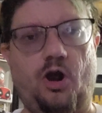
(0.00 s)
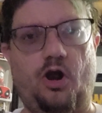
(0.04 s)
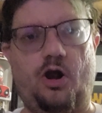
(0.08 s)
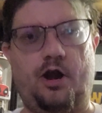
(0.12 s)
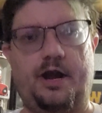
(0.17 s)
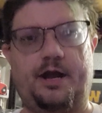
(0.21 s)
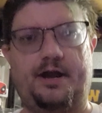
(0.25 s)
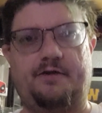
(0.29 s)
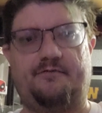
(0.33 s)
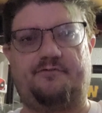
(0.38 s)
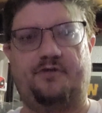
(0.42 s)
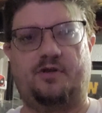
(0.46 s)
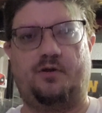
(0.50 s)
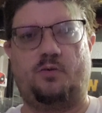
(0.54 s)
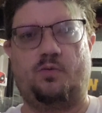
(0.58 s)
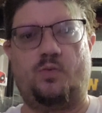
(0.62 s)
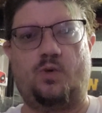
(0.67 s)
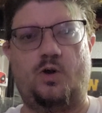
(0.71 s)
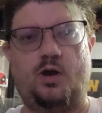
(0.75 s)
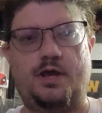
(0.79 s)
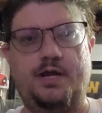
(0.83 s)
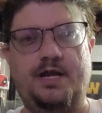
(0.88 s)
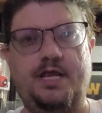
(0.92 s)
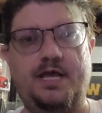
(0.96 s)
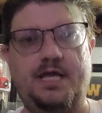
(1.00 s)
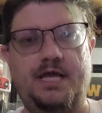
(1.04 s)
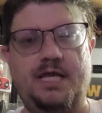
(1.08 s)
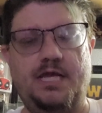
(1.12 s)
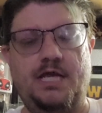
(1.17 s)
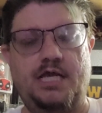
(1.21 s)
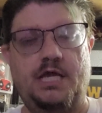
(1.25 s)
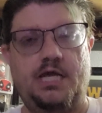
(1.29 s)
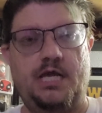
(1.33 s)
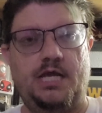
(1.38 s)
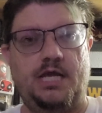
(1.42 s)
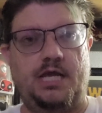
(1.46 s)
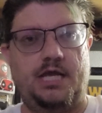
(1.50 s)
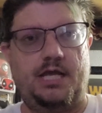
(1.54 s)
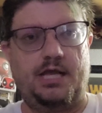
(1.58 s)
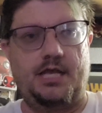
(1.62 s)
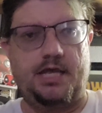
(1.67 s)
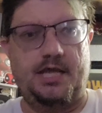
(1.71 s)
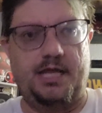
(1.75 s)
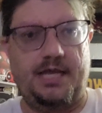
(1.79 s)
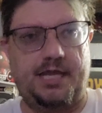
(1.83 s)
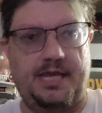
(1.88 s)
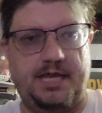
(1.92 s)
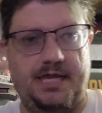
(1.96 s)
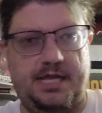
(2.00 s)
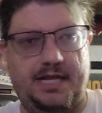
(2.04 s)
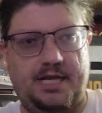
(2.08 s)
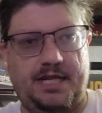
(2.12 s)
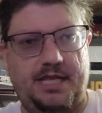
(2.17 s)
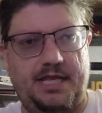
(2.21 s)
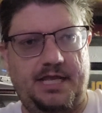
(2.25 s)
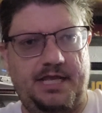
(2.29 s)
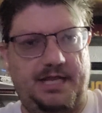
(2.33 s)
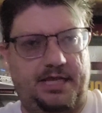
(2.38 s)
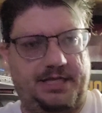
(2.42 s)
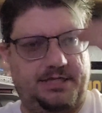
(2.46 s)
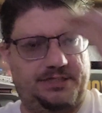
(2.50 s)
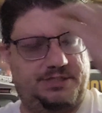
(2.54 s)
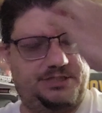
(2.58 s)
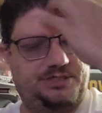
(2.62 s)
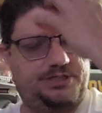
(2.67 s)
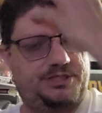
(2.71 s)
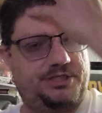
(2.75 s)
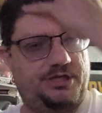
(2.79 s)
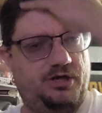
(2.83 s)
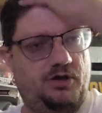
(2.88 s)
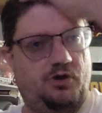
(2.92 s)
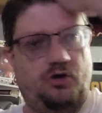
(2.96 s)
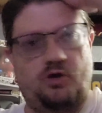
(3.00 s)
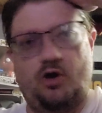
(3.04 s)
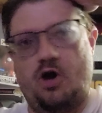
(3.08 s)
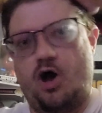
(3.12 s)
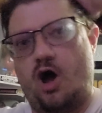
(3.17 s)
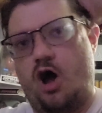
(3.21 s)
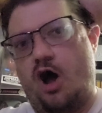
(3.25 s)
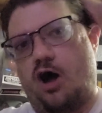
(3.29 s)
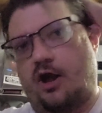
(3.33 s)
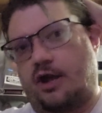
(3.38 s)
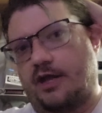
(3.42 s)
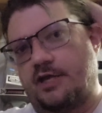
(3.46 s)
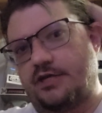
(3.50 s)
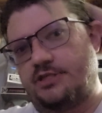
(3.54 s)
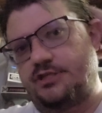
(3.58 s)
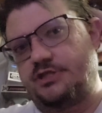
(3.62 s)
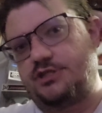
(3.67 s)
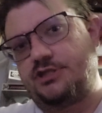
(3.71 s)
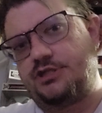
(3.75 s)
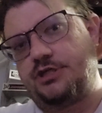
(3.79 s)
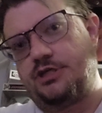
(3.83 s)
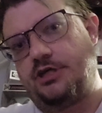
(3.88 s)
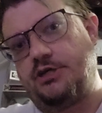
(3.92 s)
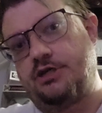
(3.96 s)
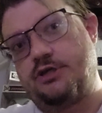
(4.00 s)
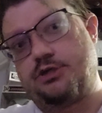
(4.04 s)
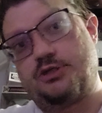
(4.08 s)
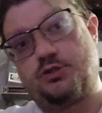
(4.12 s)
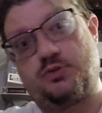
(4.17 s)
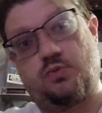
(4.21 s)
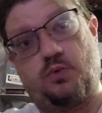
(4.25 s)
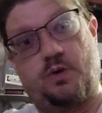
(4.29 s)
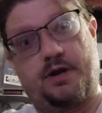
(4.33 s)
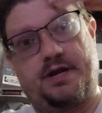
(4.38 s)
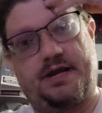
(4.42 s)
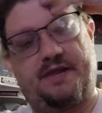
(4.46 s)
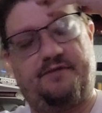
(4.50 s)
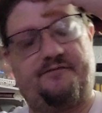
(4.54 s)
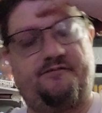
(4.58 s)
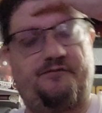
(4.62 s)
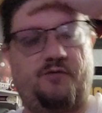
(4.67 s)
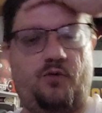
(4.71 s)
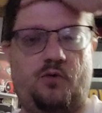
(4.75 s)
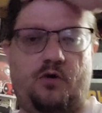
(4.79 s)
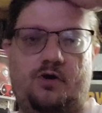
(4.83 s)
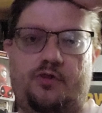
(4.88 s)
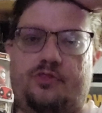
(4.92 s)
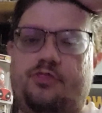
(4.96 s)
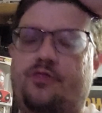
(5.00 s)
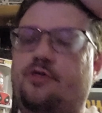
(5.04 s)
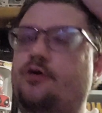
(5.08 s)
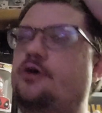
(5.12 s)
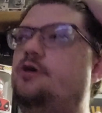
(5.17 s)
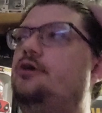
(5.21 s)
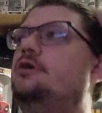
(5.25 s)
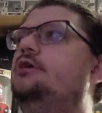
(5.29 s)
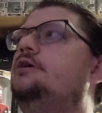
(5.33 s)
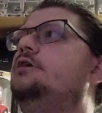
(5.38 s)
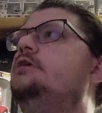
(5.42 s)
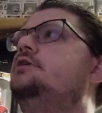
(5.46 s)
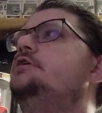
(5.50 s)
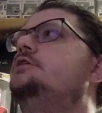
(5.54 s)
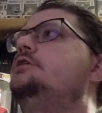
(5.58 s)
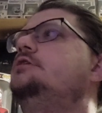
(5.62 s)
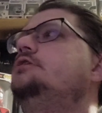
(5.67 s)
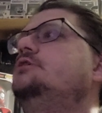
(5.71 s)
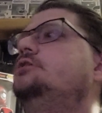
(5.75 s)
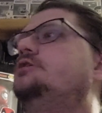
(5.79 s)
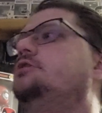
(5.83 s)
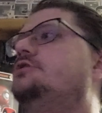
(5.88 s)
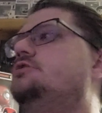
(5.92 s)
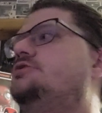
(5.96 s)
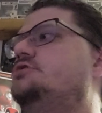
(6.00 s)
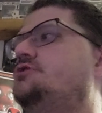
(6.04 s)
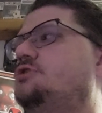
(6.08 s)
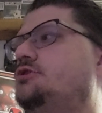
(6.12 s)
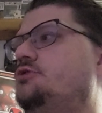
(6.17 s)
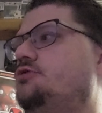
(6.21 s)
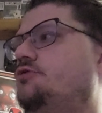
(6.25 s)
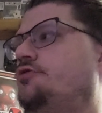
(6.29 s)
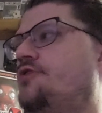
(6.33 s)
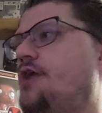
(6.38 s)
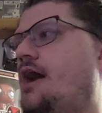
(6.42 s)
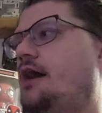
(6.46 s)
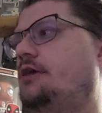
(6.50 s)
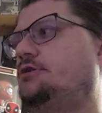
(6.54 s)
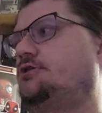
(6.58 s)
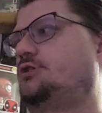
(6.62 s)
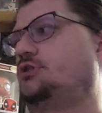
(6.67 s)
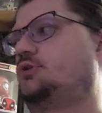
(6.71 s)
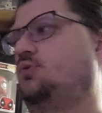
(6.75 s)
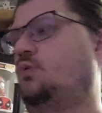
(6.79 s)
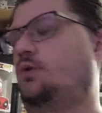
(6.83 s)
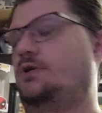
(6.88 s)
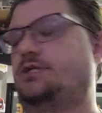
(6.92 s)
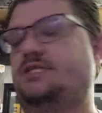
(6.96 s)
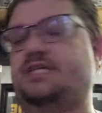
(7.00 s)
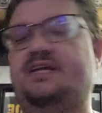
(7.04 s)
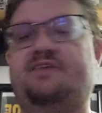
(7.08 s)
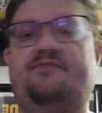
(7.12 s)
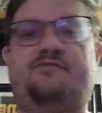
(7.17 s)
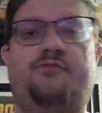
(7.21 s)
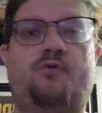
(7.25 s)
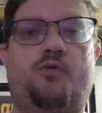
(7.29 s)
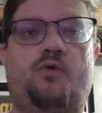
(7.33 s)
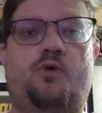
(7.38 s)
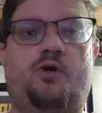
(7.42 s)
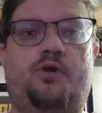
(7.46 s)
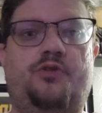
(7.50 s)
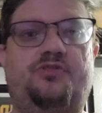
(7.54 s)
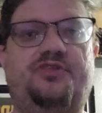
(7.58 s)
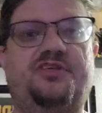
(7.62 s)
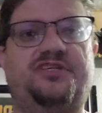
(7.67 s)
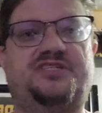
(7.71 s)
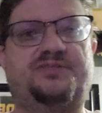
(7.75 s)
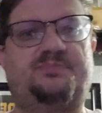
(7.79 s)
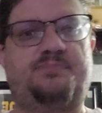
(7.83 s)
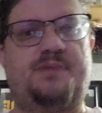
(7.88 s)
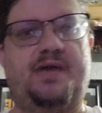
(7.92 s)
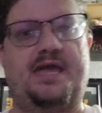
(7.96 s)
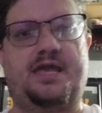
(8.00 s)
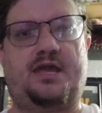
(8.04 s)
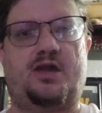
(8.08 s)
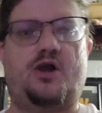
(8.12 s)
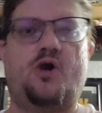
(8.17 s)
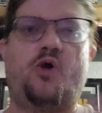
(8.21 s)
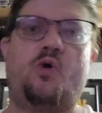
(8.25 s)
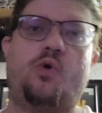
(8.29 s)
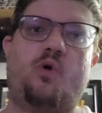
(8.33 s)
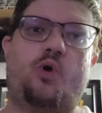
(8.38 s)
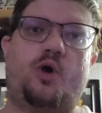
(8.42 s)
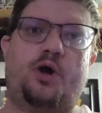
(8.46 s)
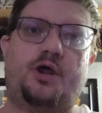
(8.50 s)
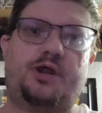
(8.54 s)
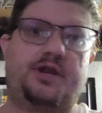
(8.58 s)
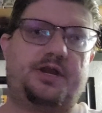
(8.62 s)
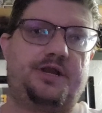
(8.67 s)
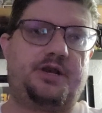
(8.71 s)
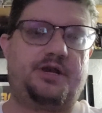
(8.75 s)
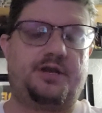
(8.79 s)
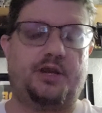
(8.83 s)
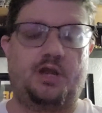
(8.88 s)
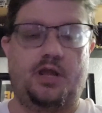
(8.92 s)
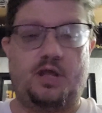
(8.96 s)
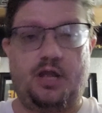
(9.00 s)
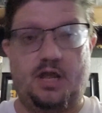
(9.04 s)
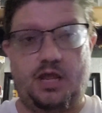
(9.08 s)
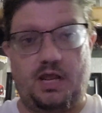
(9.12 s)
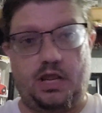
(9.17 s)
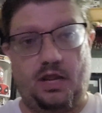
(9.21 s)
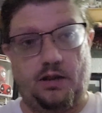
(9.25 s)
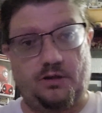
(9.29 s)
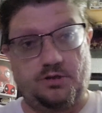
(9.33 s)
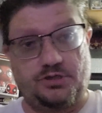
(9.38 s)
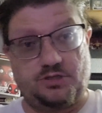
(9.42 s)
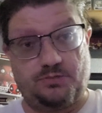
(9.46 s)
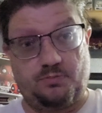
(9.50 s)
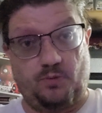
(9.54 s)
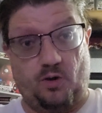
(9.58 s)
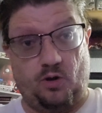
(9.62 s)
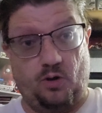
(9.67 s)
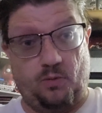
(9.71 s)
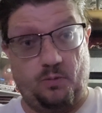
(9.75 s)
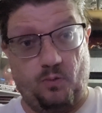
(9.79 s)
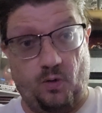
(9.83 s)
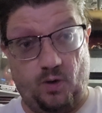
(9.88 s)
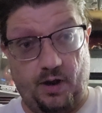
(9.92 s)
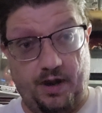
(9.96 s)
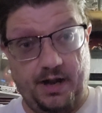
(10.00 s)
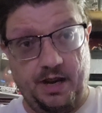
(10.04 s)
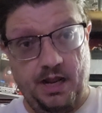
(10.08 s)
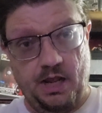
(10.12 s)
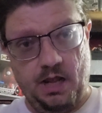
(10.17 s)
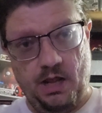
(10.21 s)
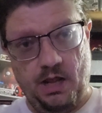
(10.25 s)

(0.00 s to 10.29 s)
All right, everyone. It is still August 24th, 2024. This may go on tomorrow morning.